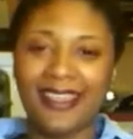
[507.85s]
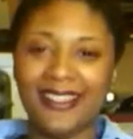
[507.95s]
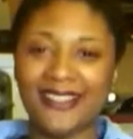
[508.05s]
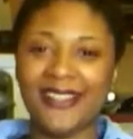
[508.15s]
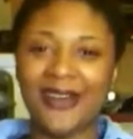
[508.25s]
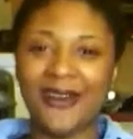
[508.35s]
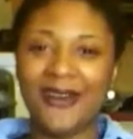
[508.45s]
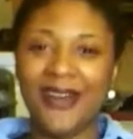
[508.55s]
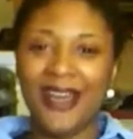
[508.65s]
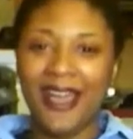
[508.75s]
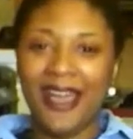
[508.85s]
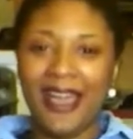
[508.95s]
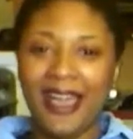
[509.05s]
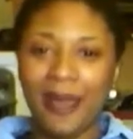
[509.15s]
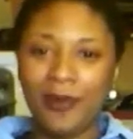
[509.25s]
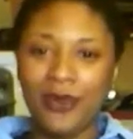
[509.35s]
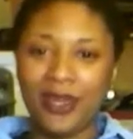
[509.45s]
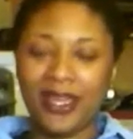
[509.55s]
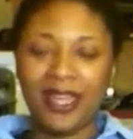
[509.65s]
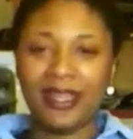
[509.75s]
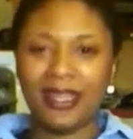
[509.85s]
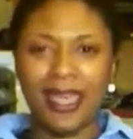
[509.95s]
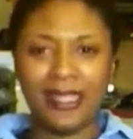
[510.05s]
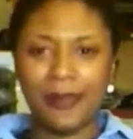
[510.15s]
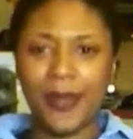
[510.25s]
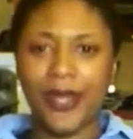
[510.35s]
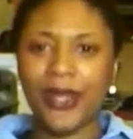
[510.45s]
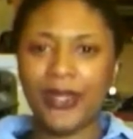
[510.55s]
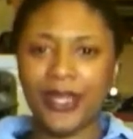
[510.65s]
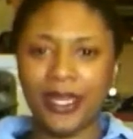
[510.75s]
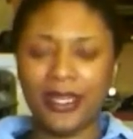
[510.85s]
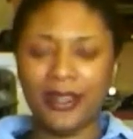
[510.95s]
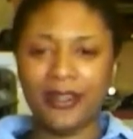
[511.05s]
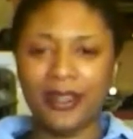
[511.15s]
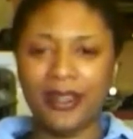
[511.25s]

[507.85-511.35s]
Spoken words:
and so I kind of had to beg her to cut it,